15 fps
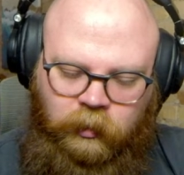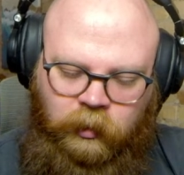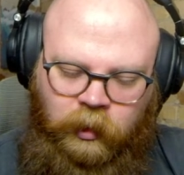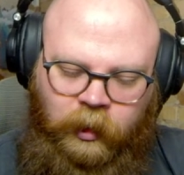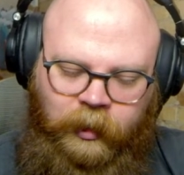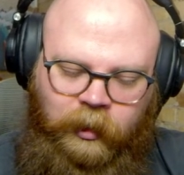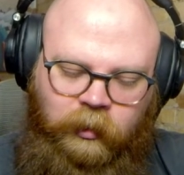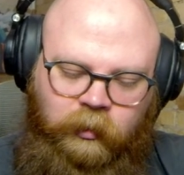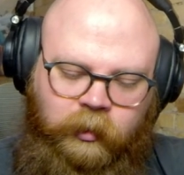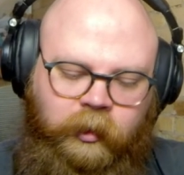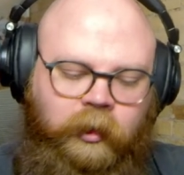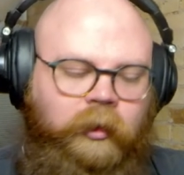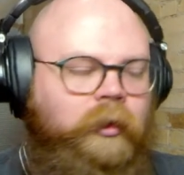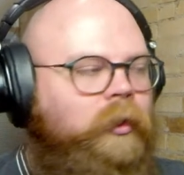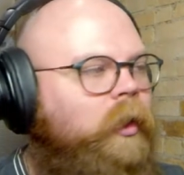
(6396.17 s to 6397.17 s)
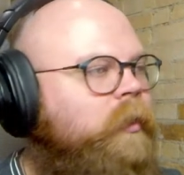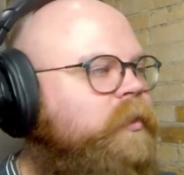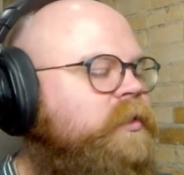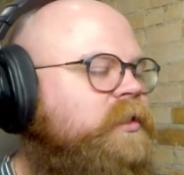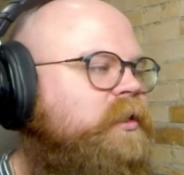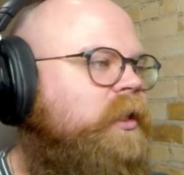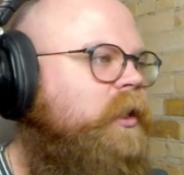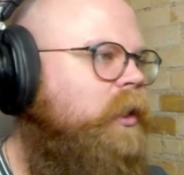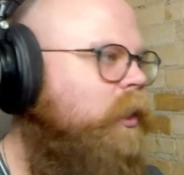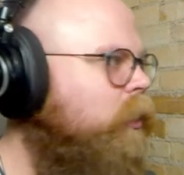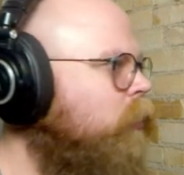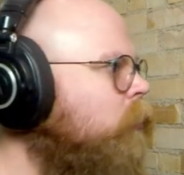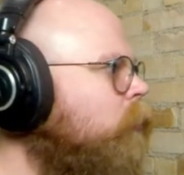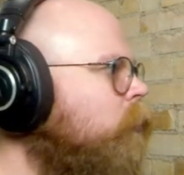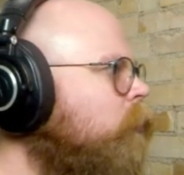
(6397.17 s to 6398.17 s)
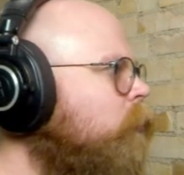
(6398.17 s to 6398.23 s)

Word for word: I don't know. I was thinking